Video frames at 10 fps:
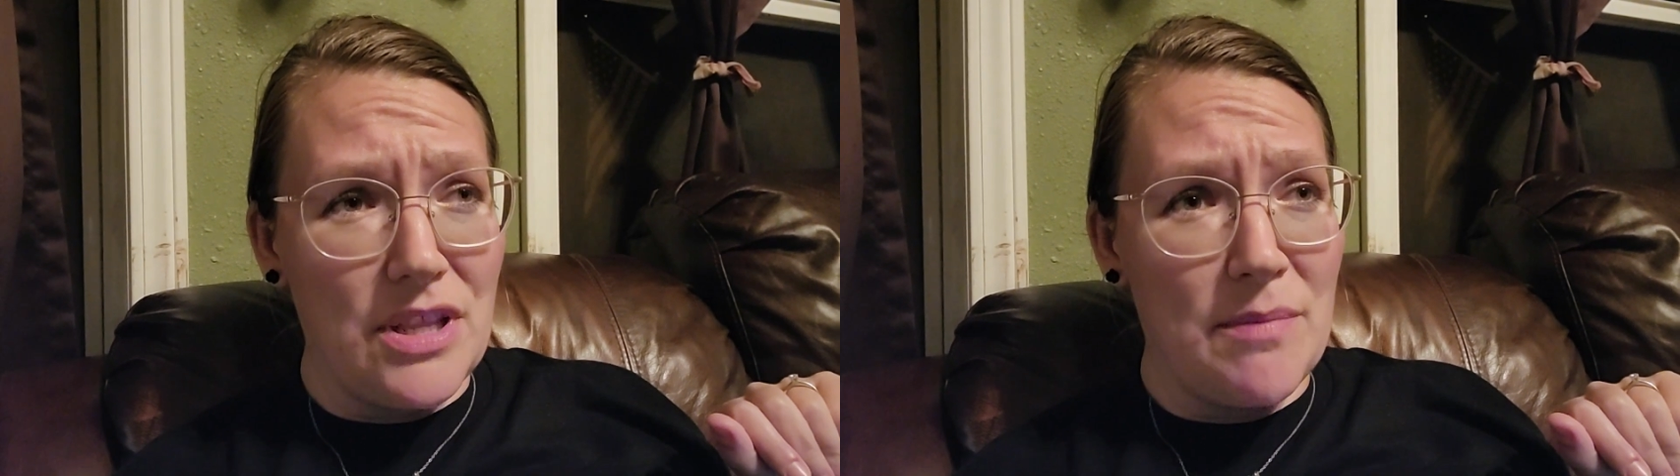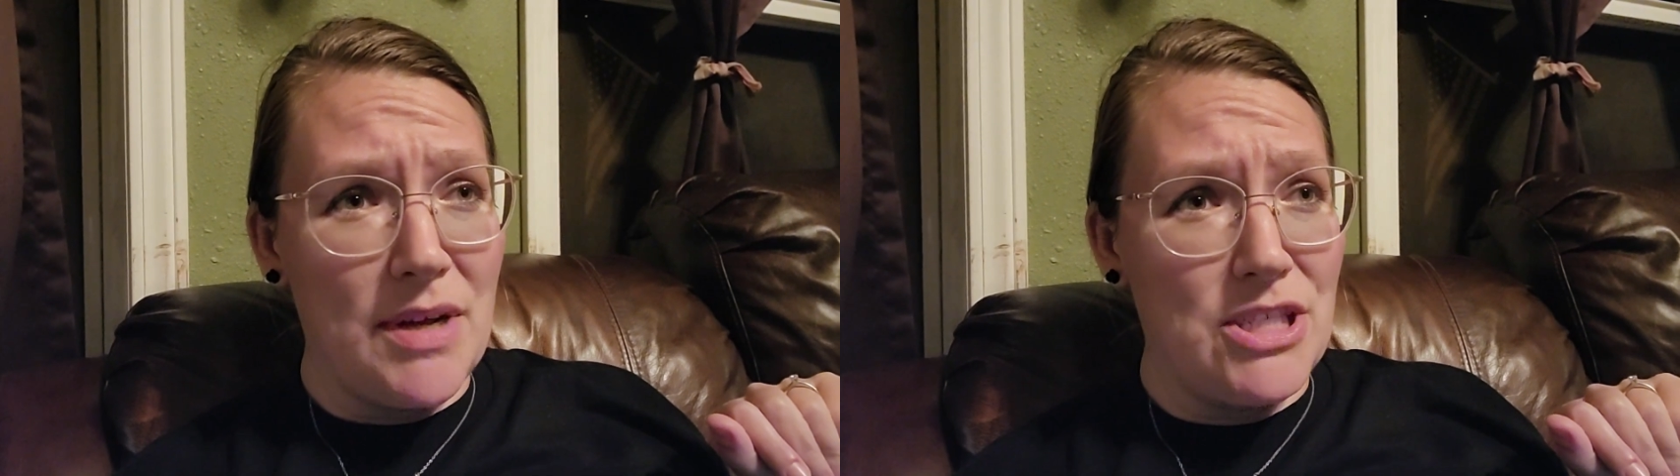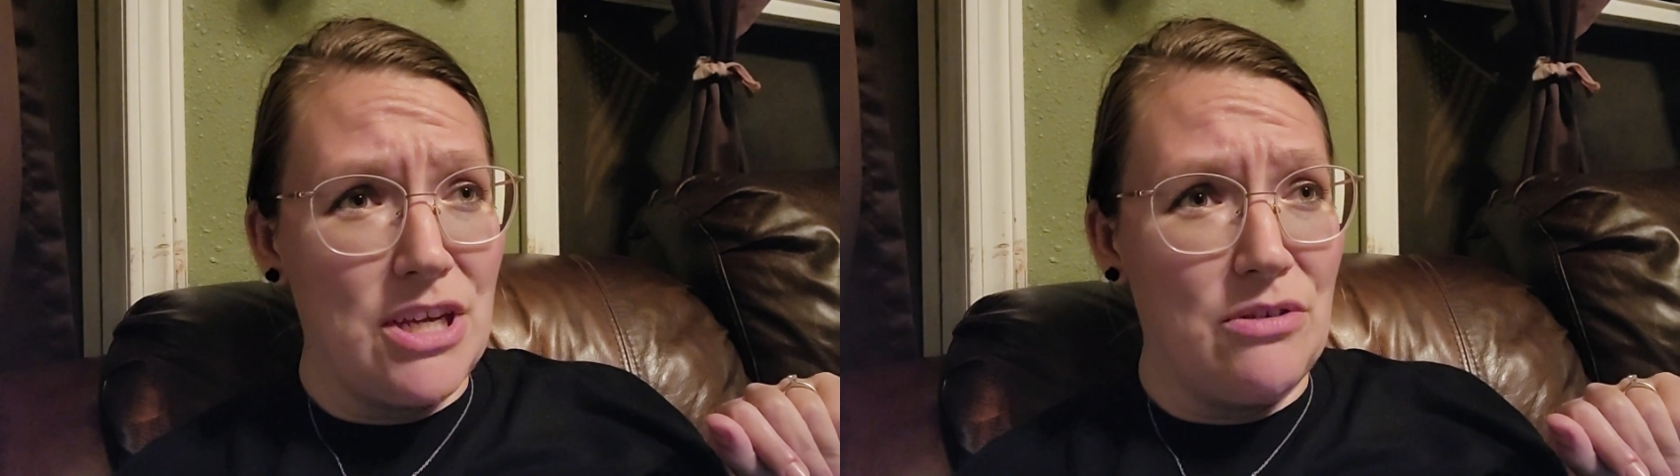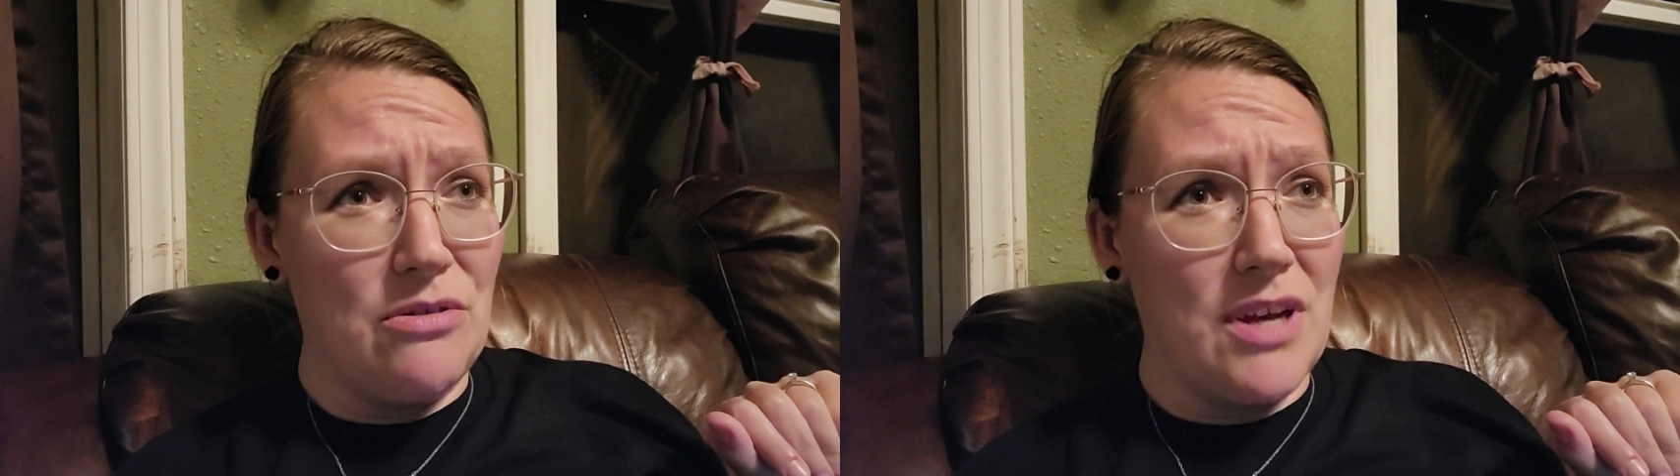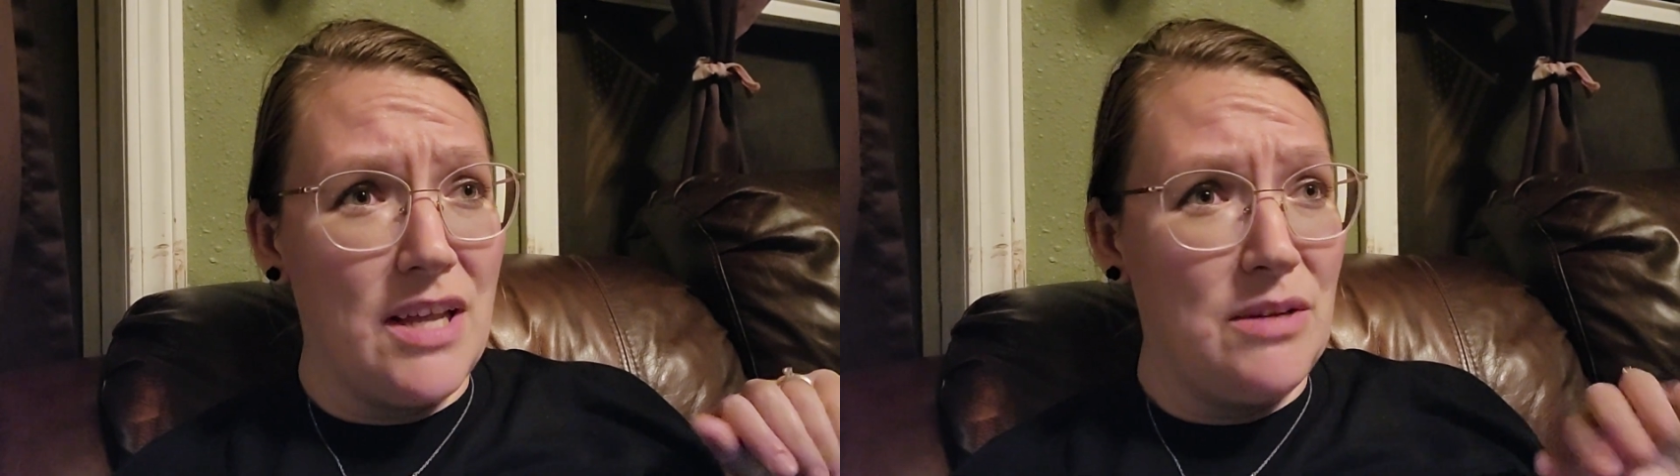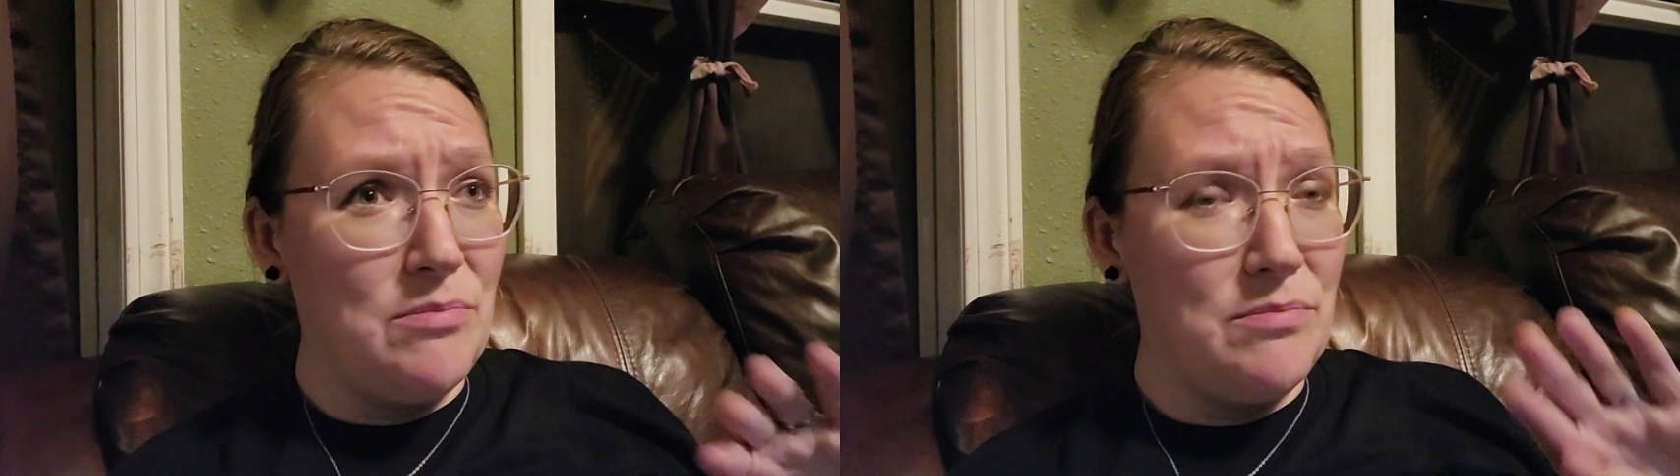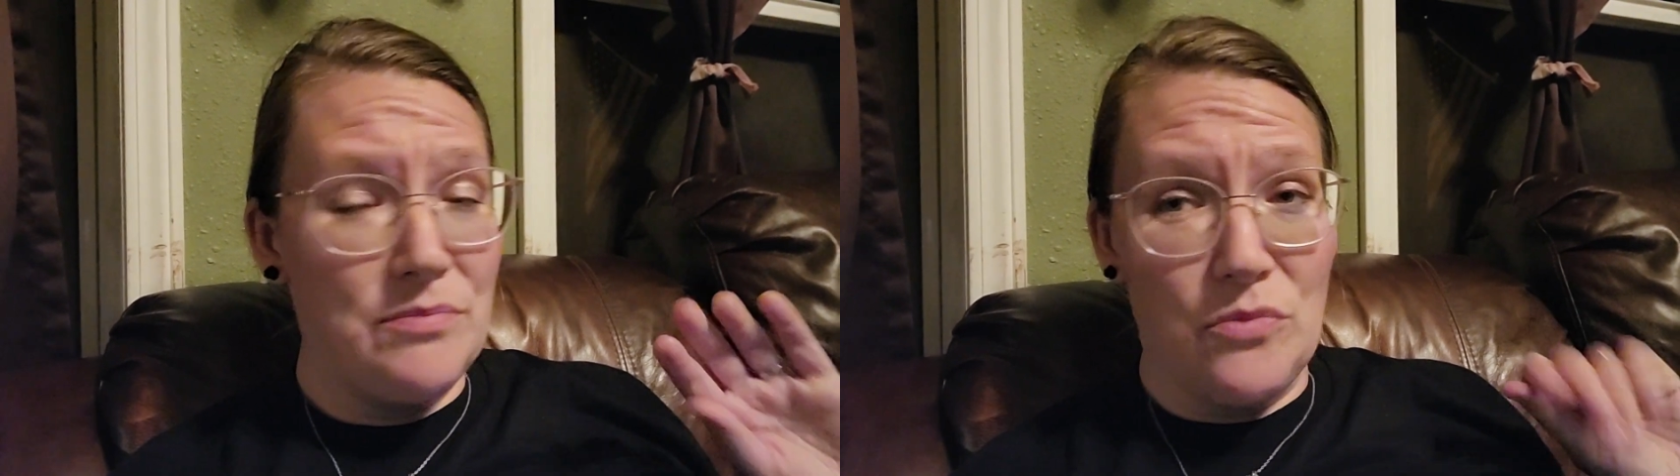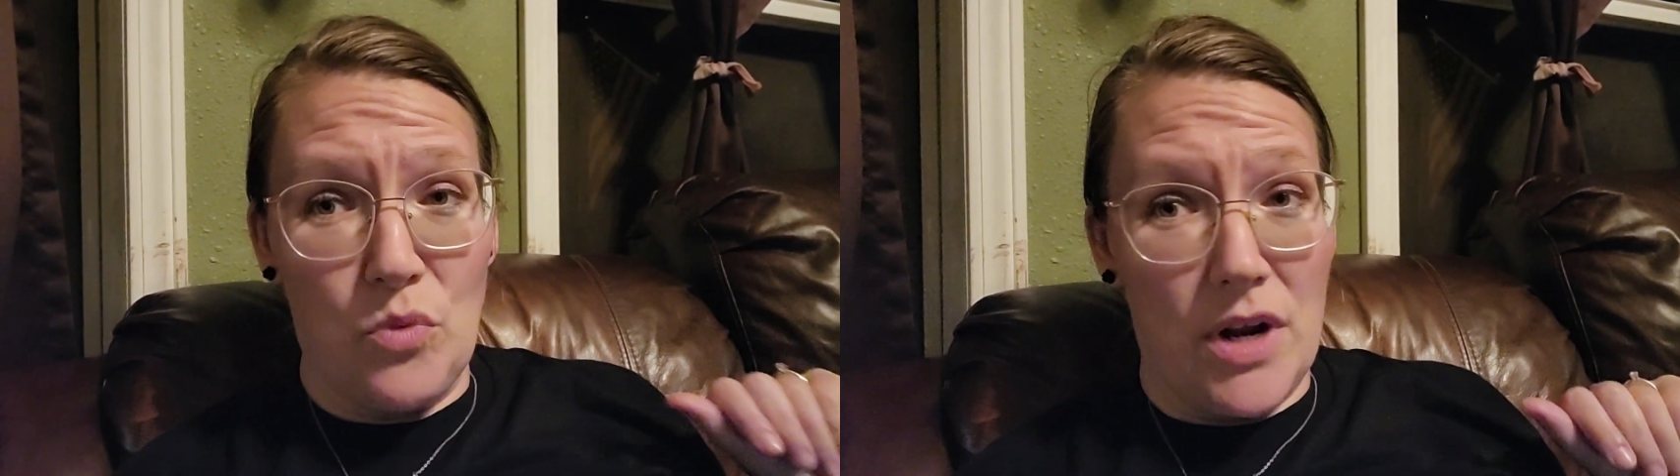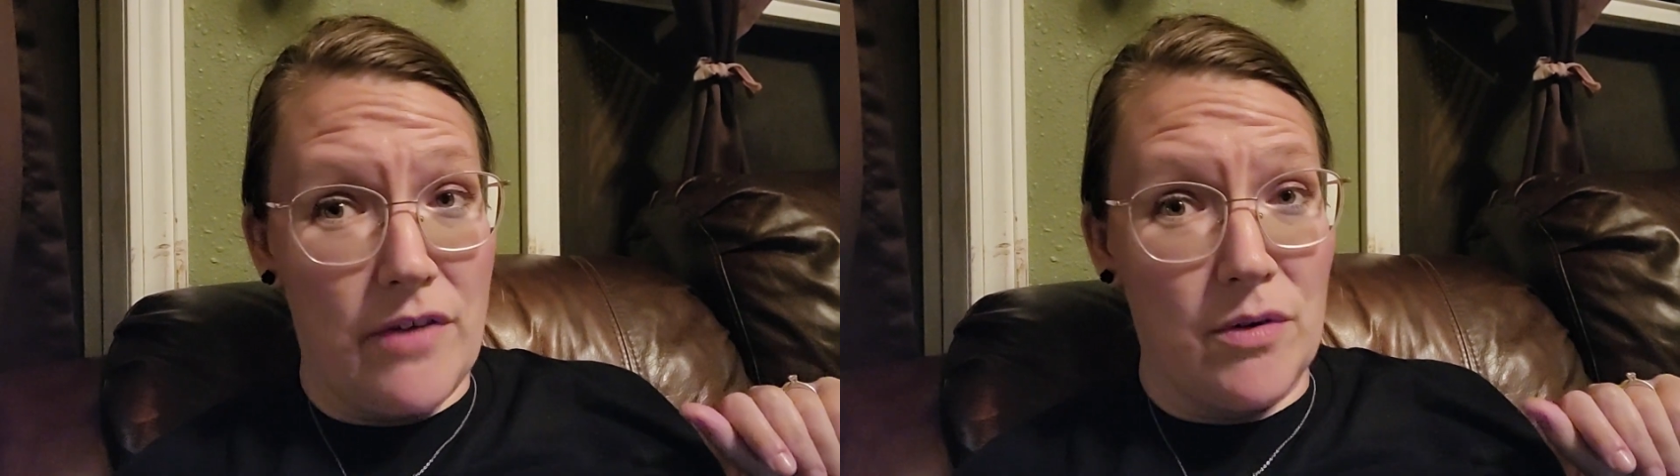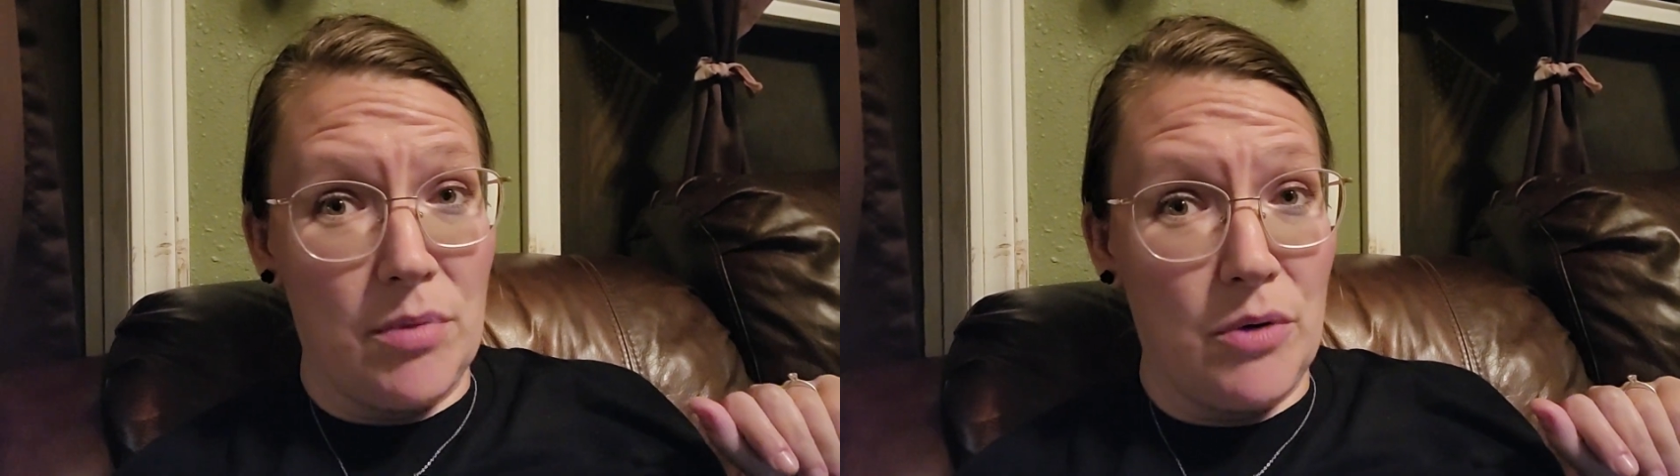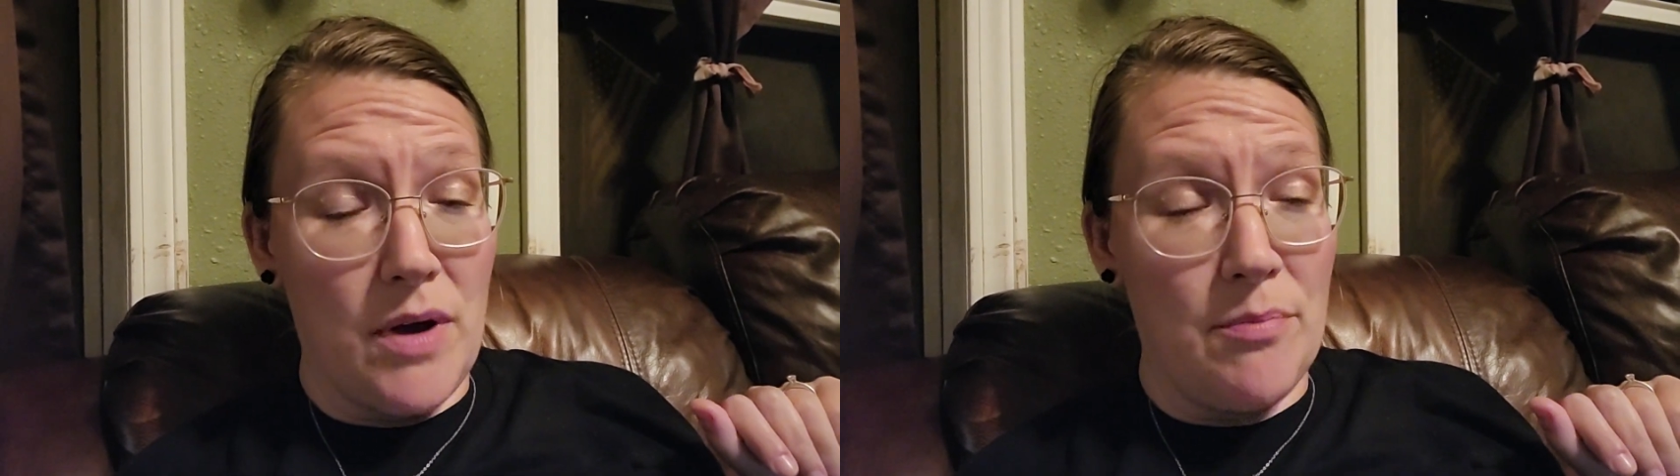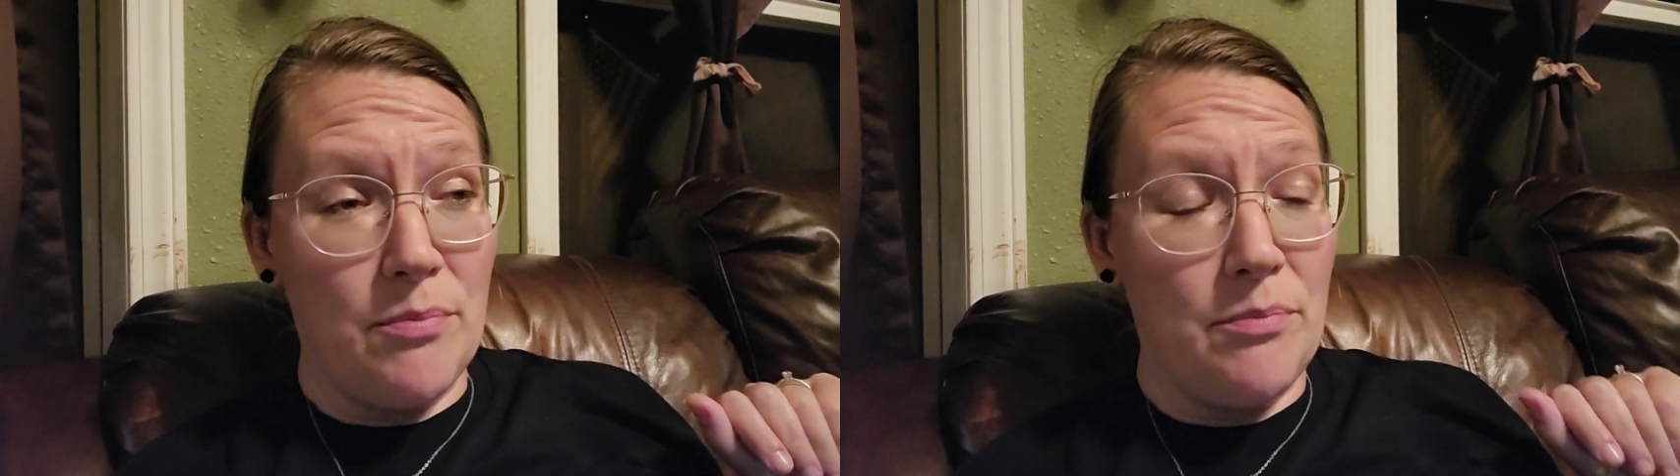that my channel kind of whatever blew up.